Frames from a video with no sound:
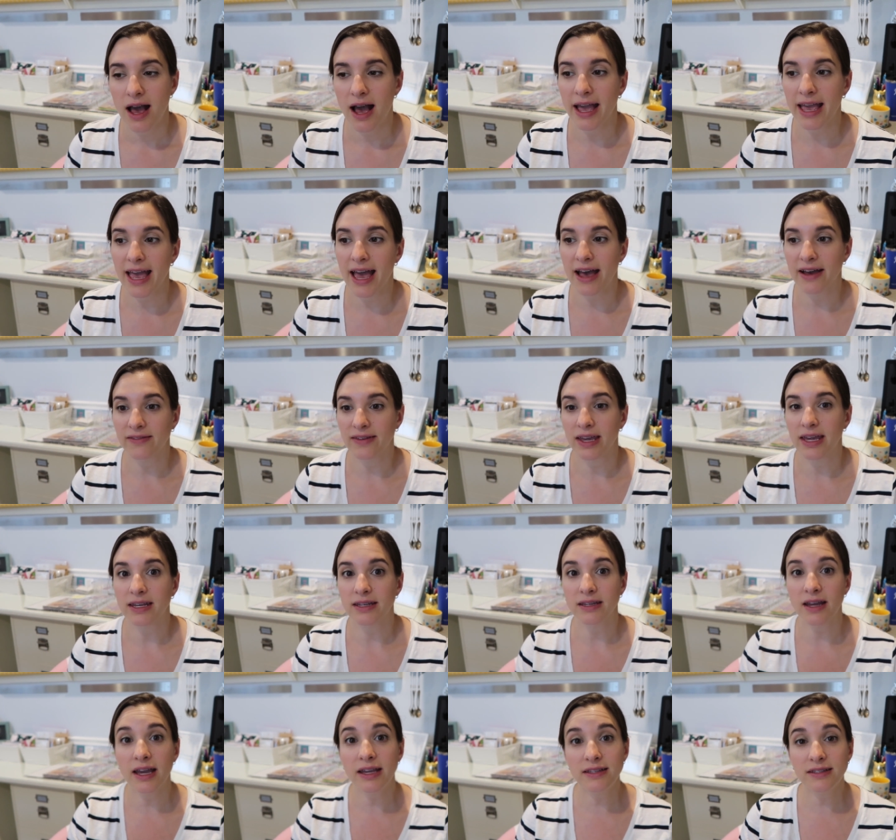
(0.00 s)
I have a
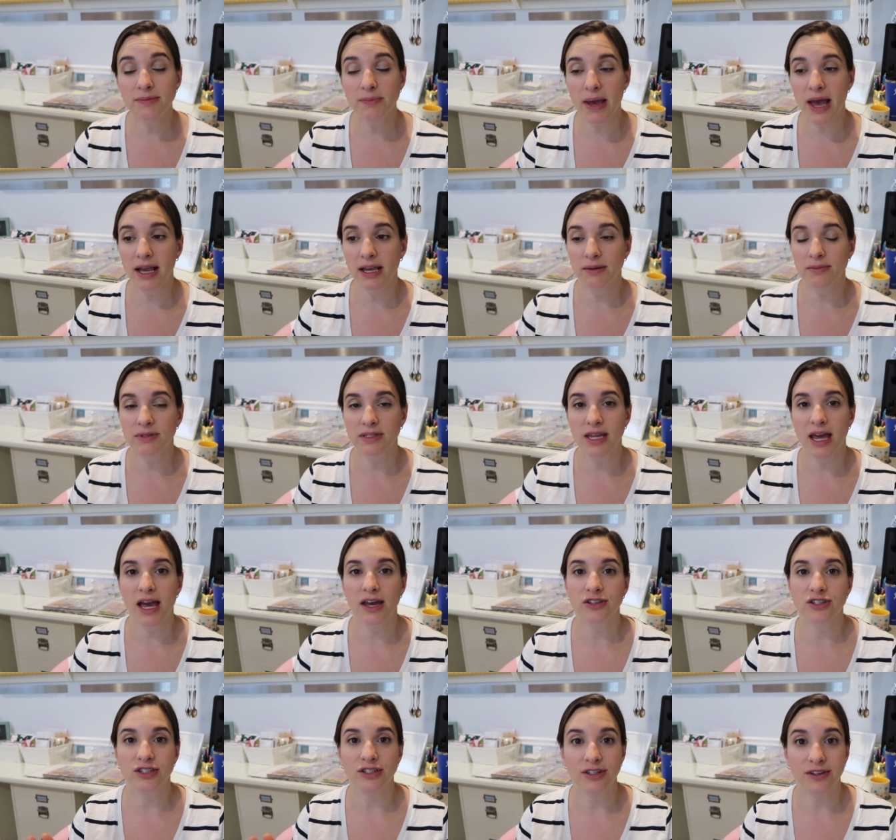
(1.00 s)
nice backup
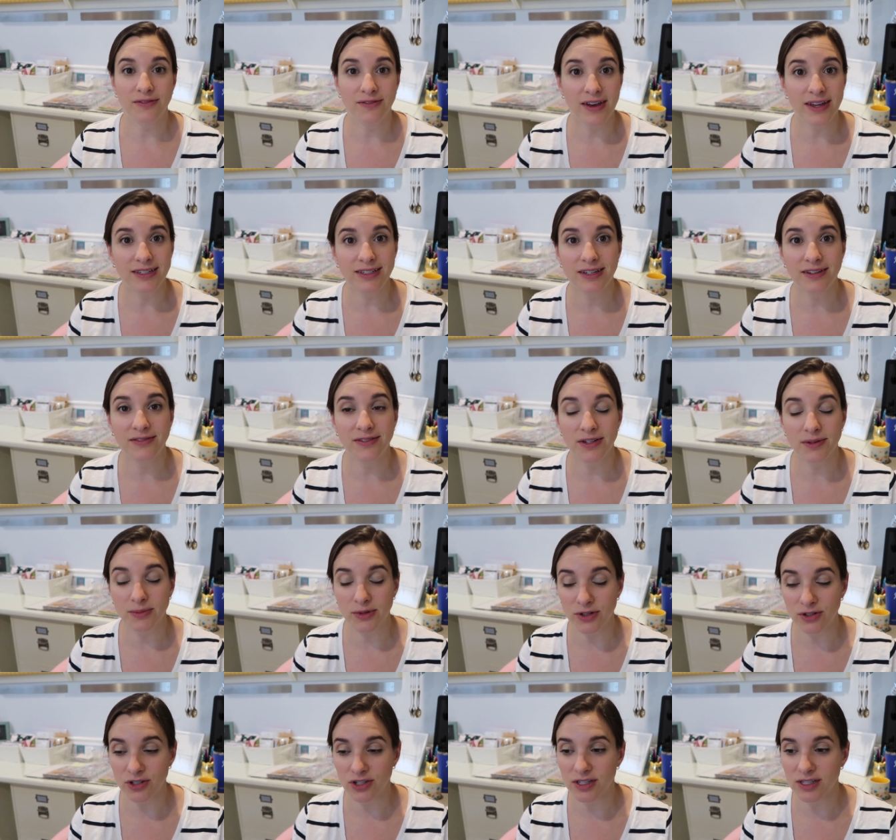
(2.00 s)
stash in the event of an
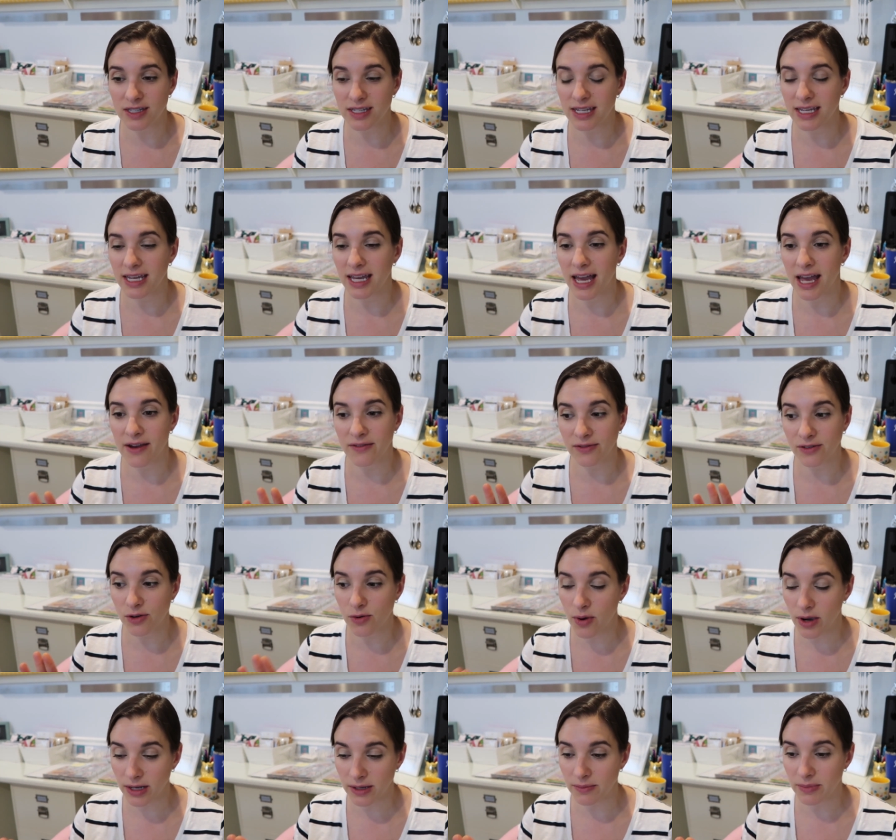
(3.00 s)
emergency. I have
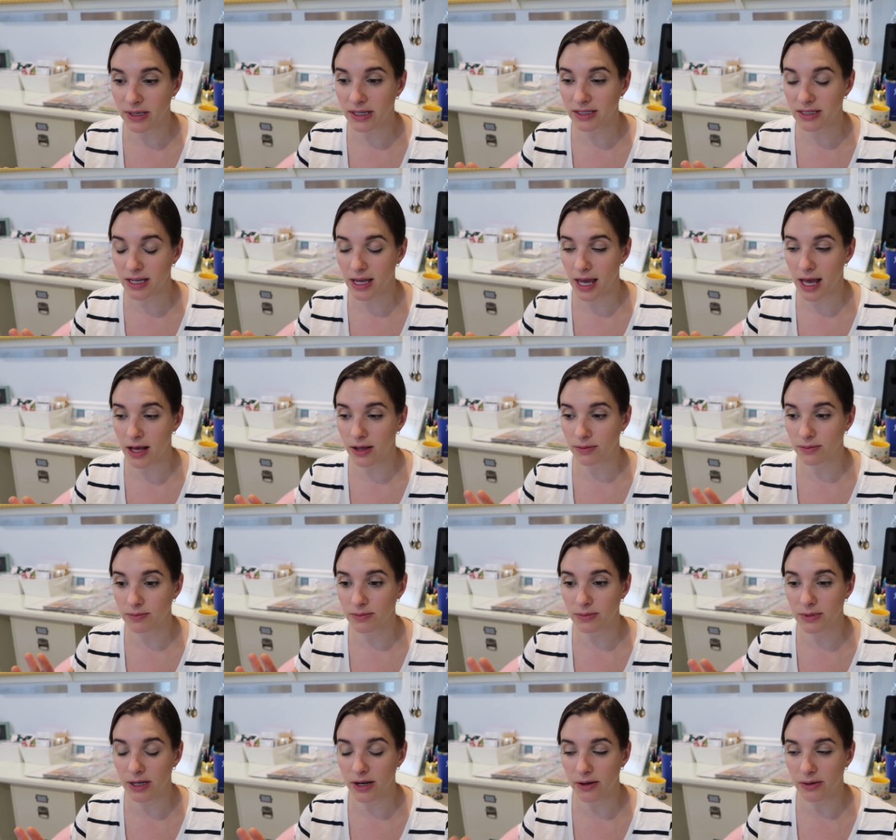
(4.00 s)
quite a bit to help,
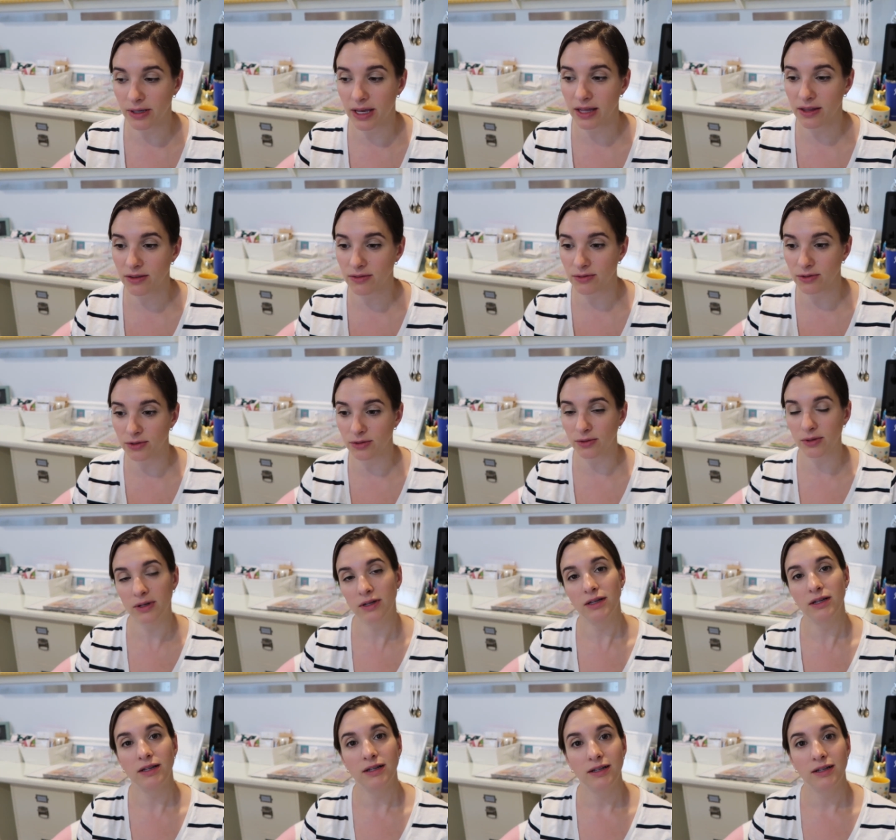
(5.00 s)
you know, get through,